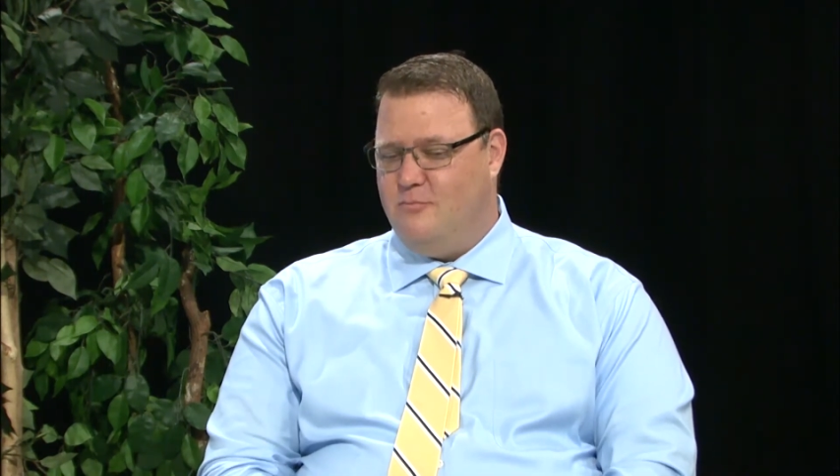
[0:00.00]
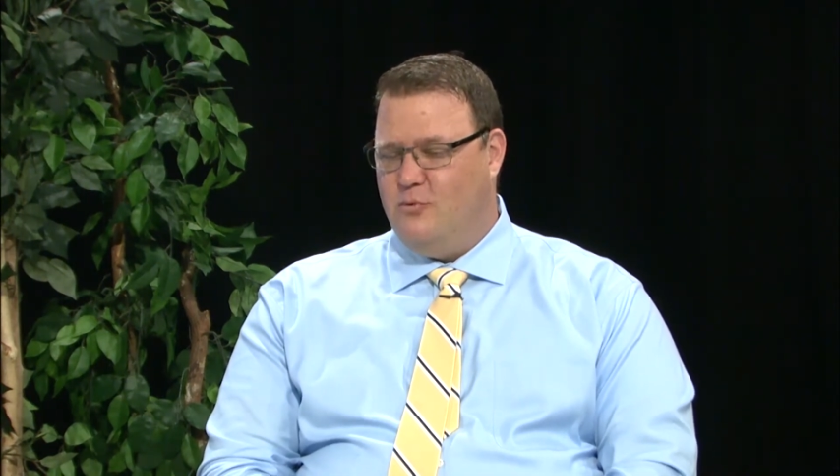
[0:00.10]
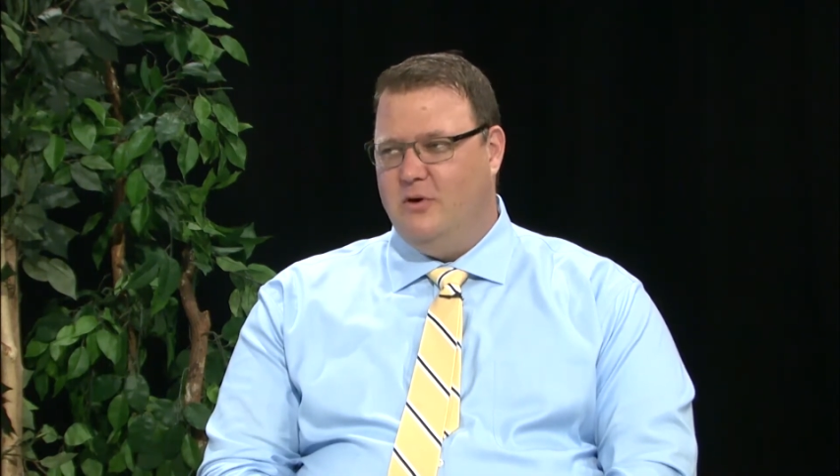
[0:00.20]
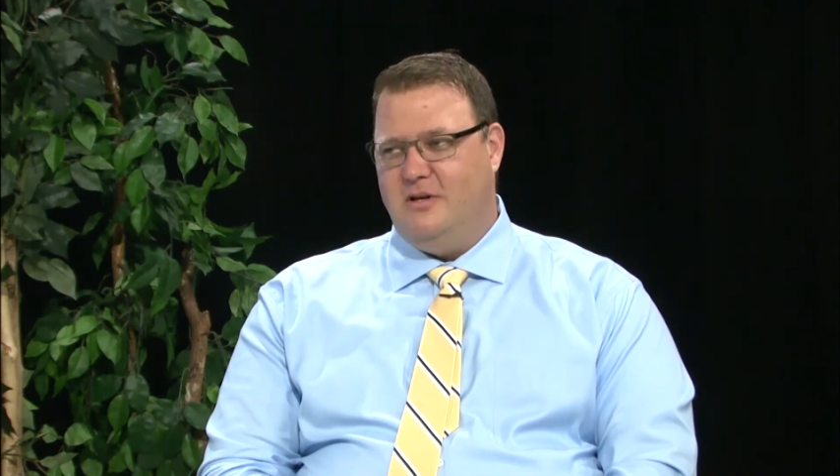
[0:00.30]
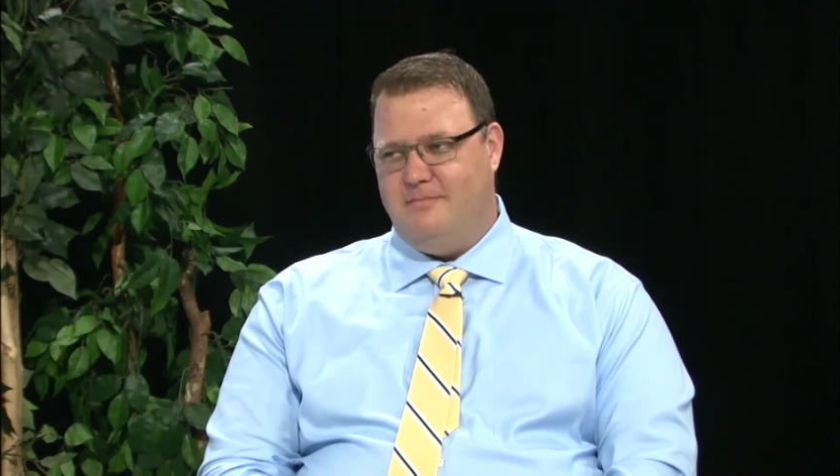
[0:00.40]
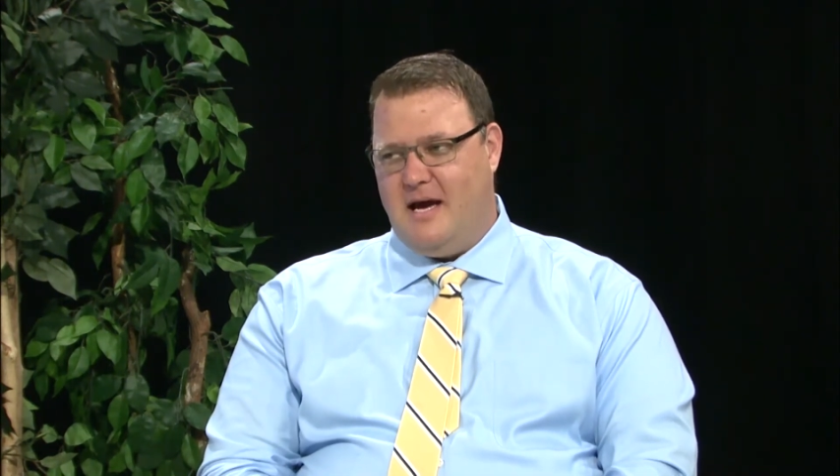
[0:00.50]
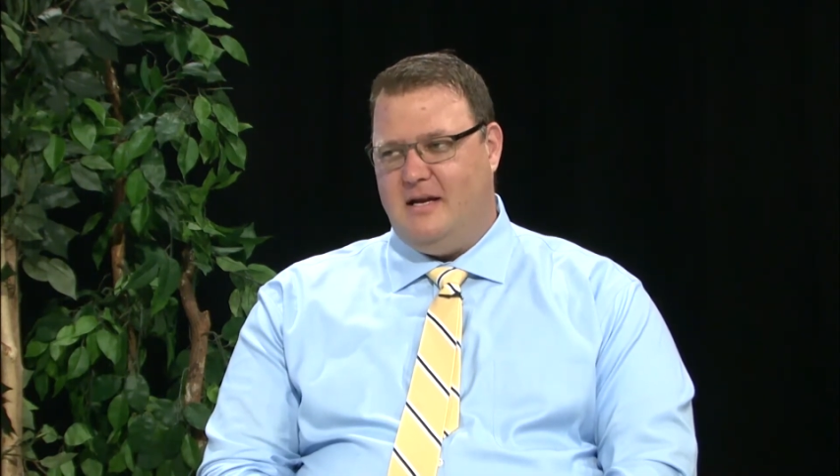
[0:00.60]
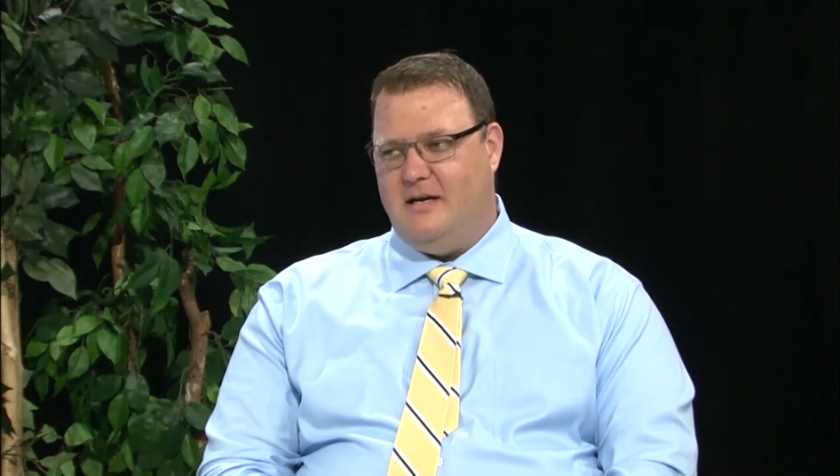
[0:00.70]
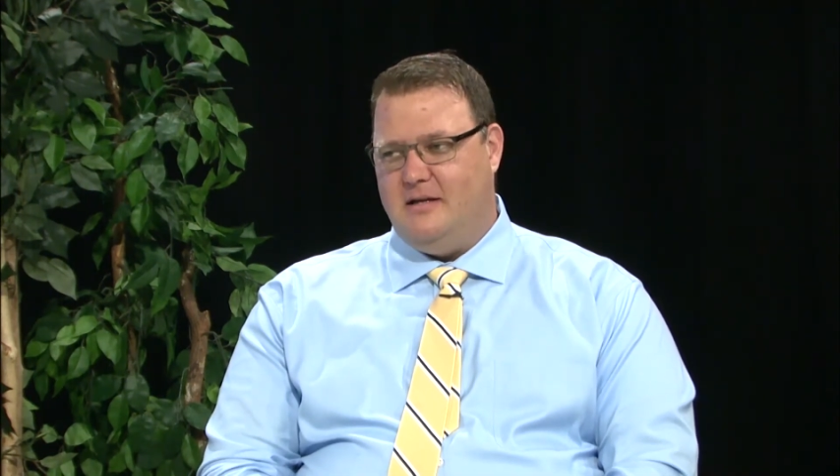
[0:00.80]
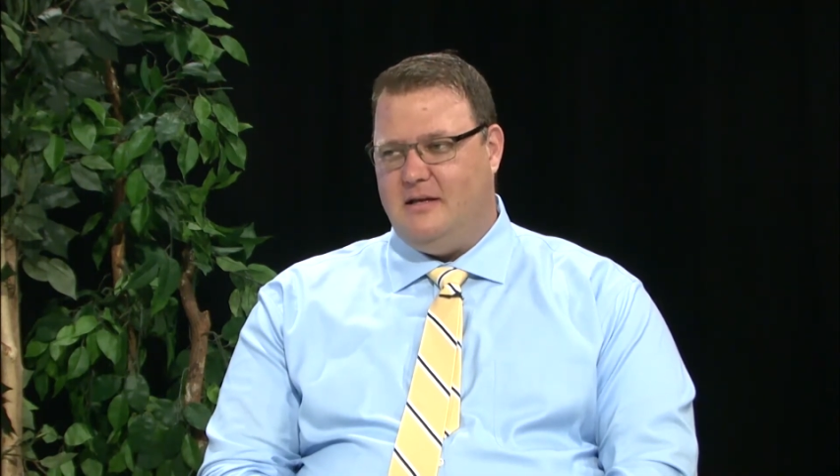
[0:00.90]
really
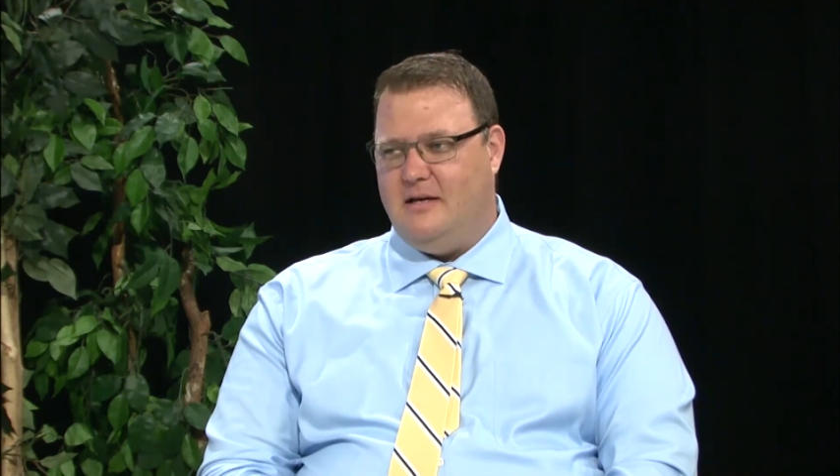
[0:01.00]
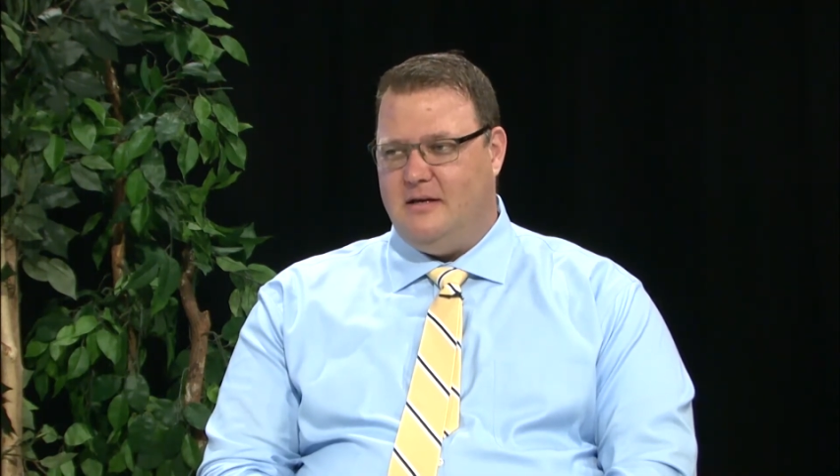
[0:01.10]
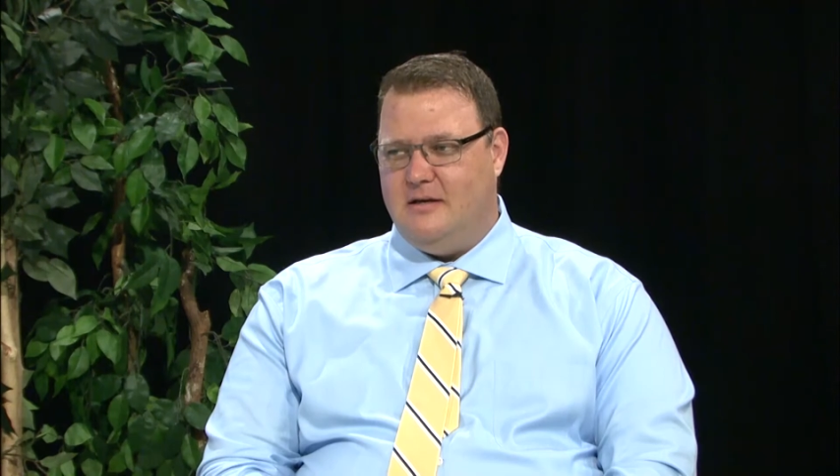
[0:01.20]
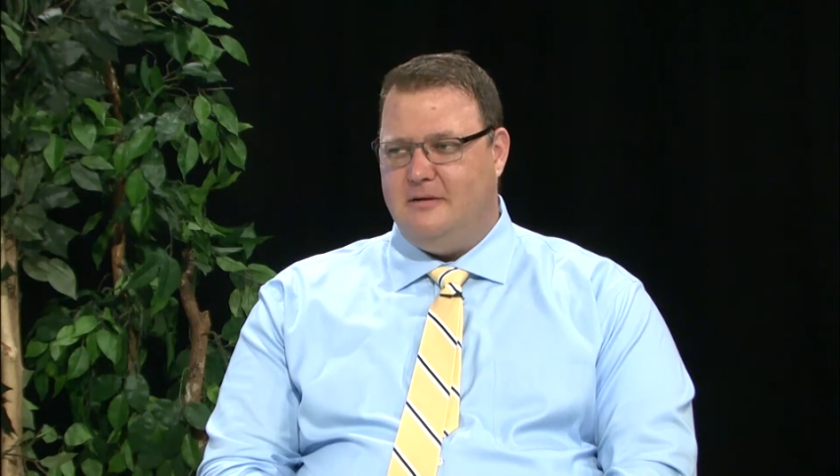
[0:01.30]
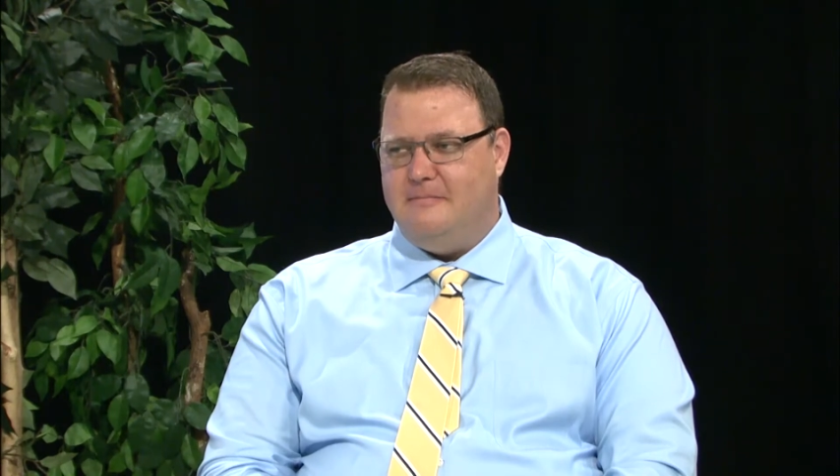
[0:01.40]
bad night that night.